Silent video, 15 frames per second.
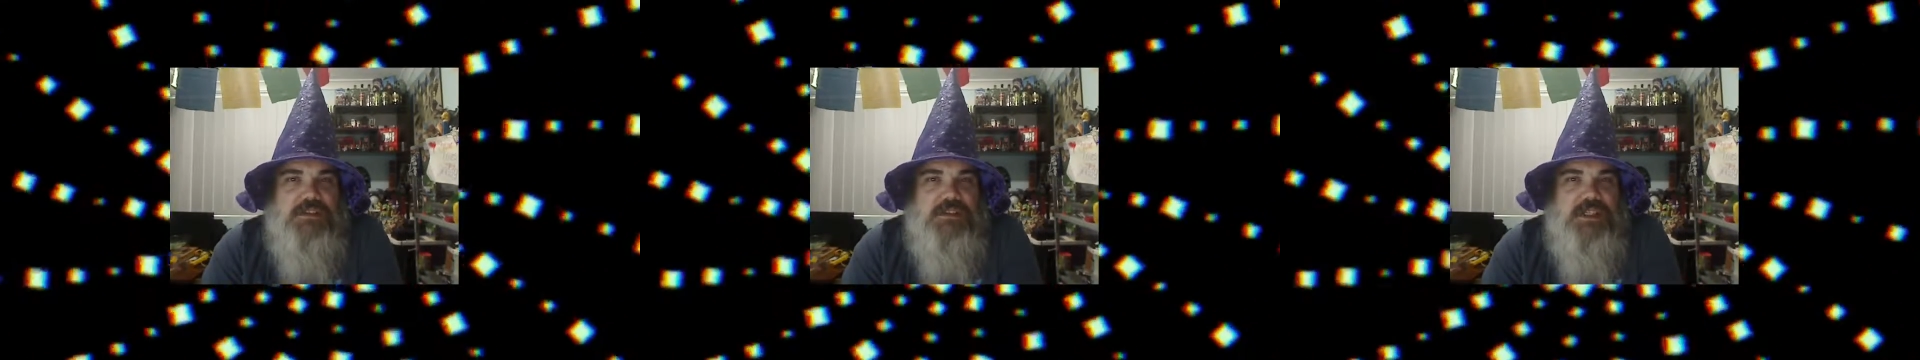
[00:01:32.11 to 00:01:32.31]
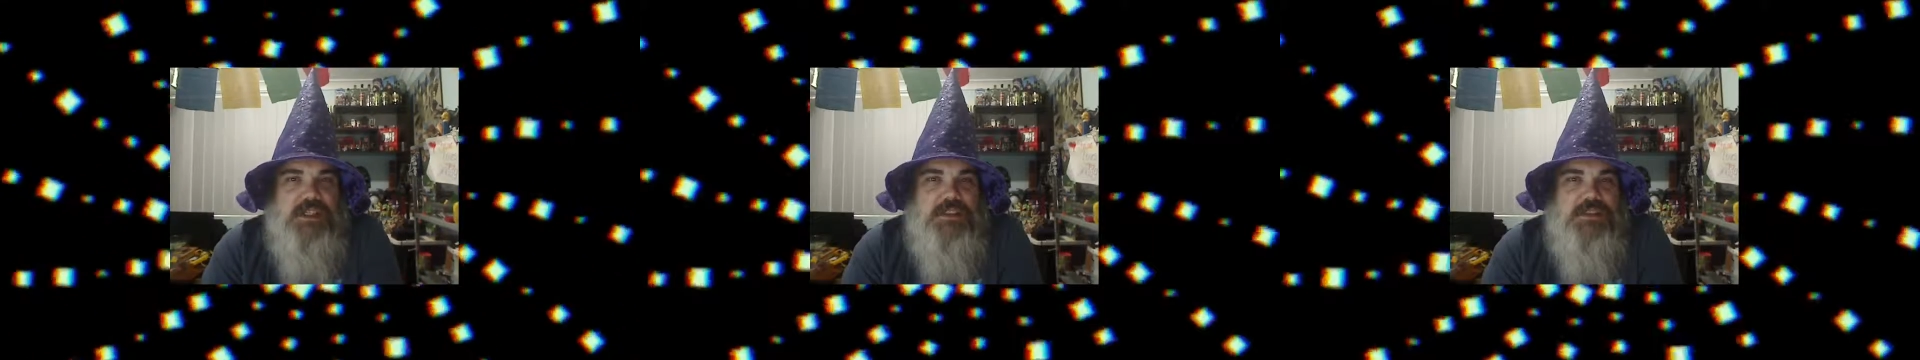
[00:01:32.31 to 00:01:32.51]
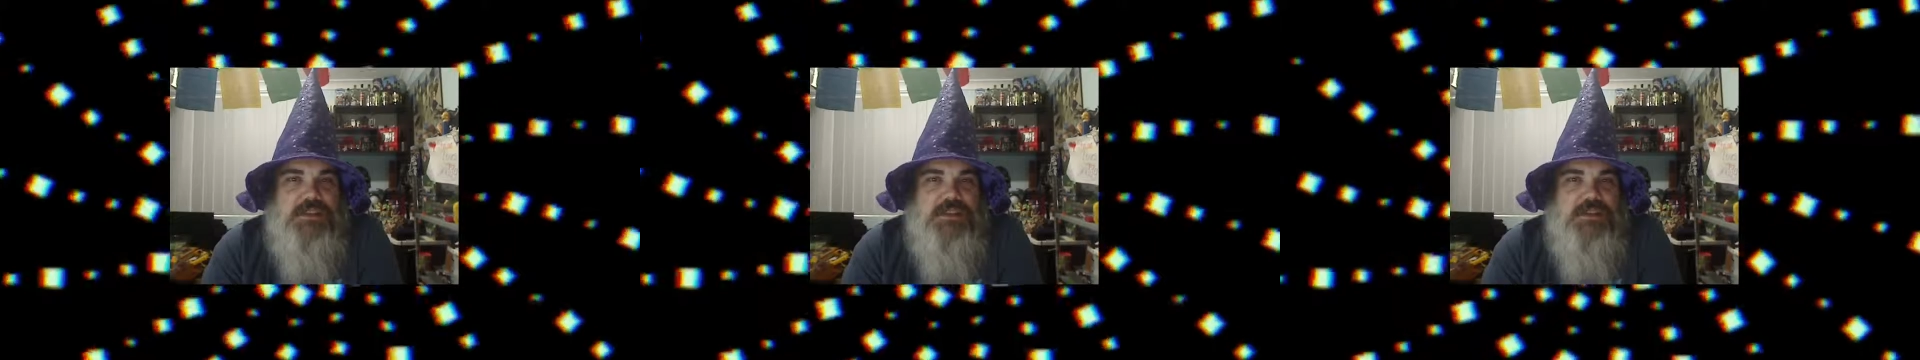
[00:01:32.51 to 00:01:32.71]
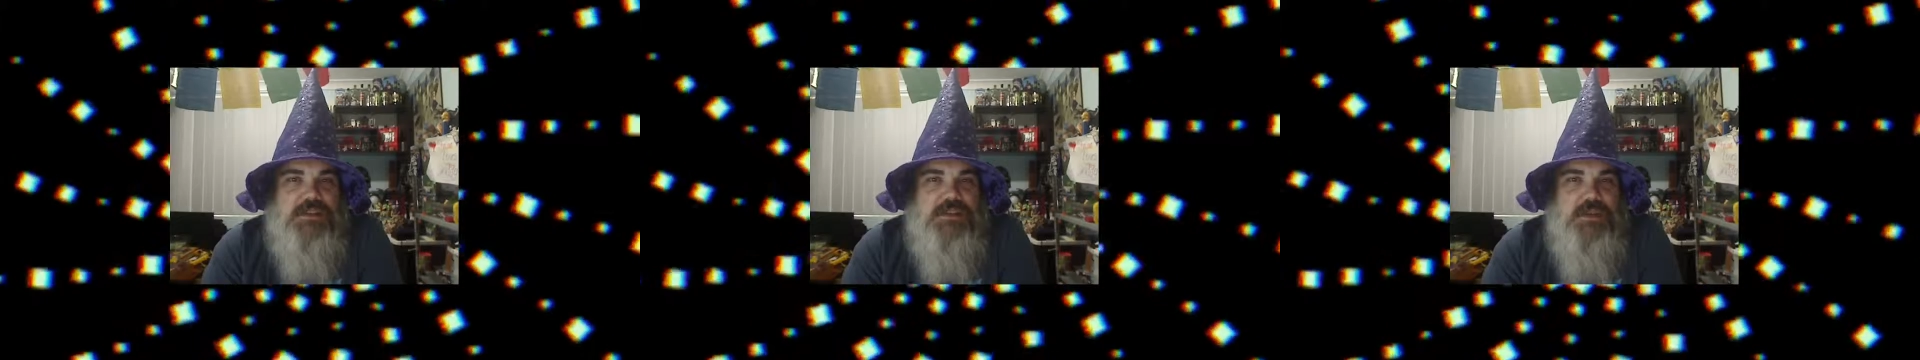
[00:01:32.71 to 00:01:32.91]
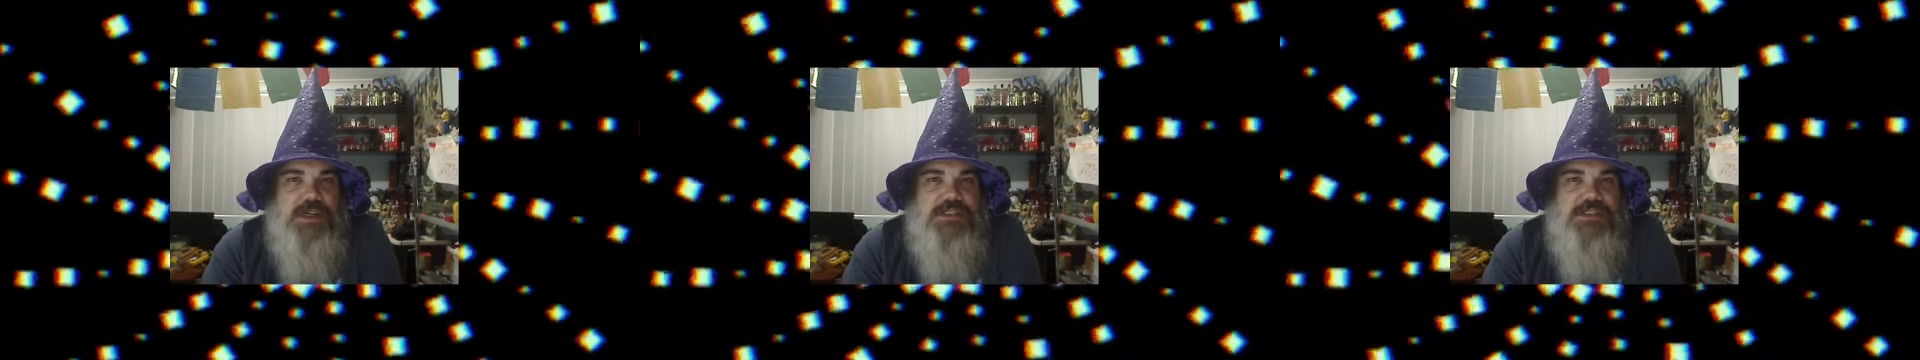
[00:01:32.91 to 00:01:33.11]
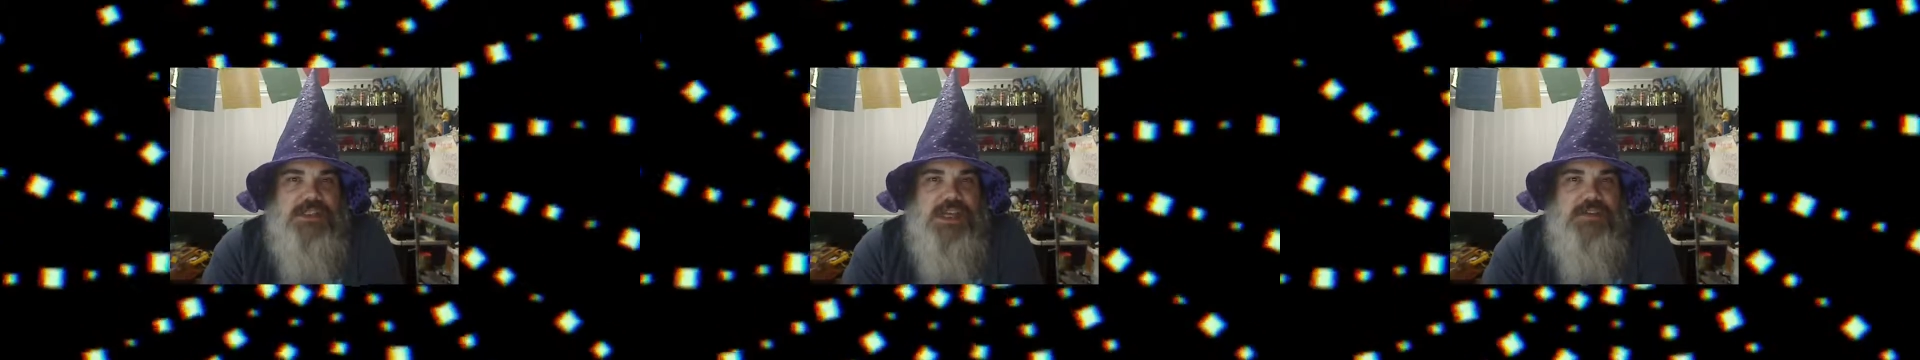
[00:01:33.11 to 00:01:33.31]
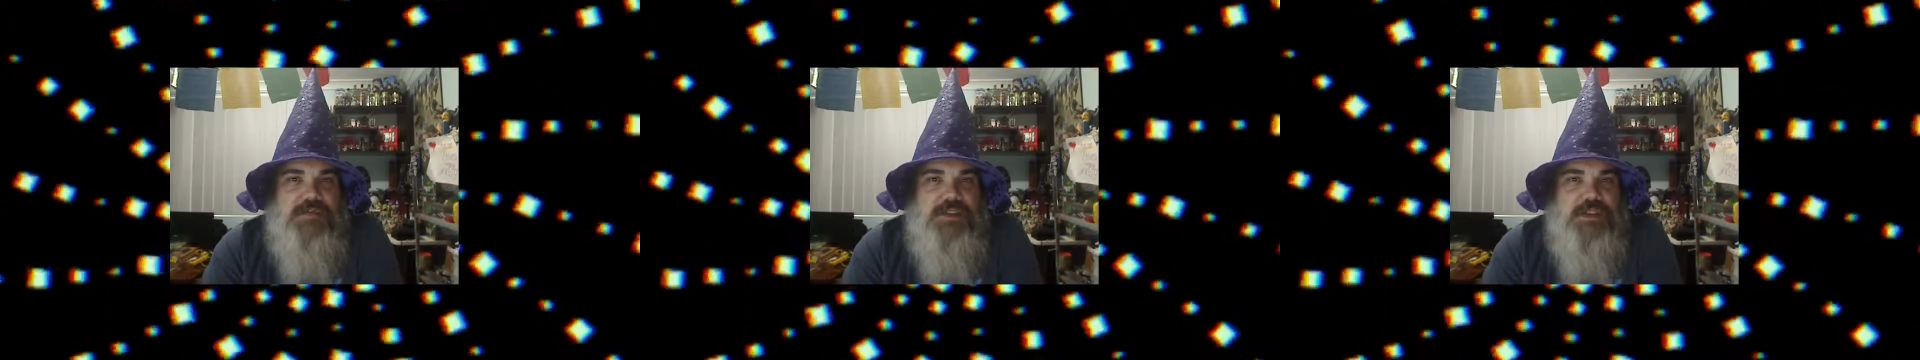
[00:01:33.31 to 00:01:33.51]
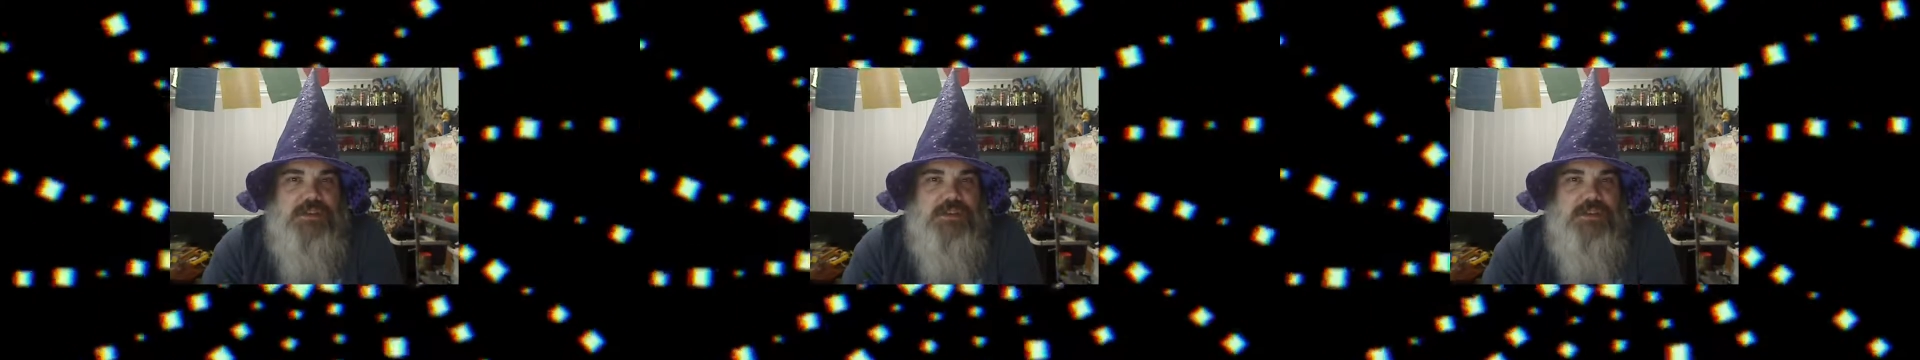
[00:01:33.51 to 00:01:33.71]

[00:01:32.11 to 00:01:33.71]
objections to my safety,